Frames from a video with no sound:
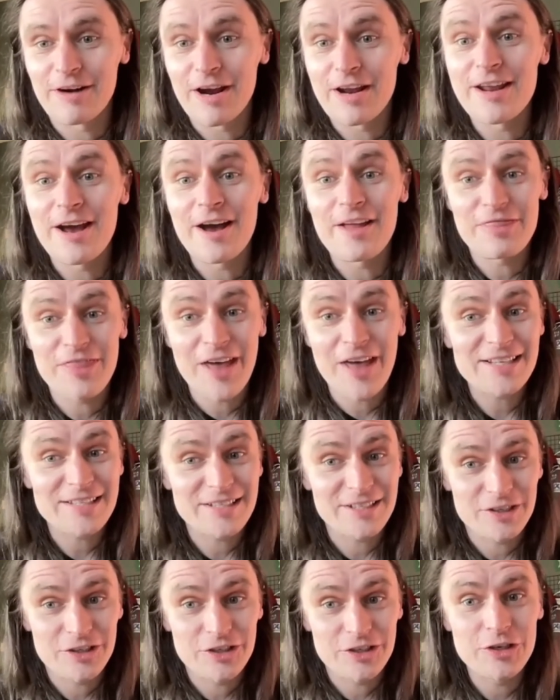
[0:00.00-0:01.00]
Right now,
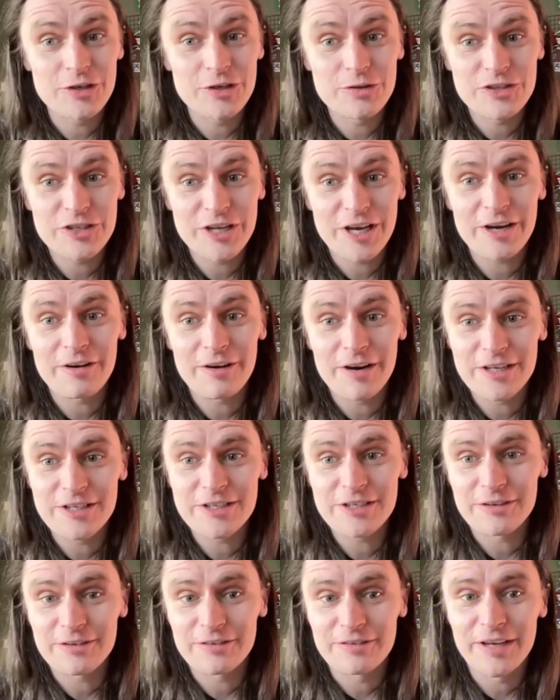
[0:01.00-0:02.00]
that's a huge
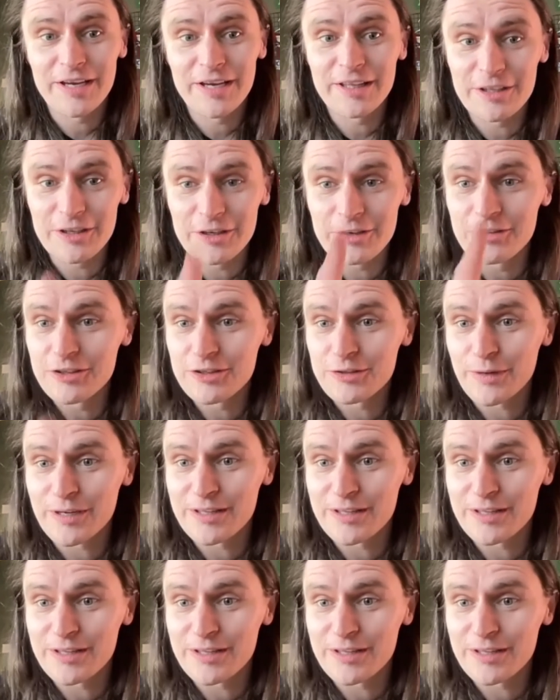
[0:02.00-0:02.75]
generational thing that you just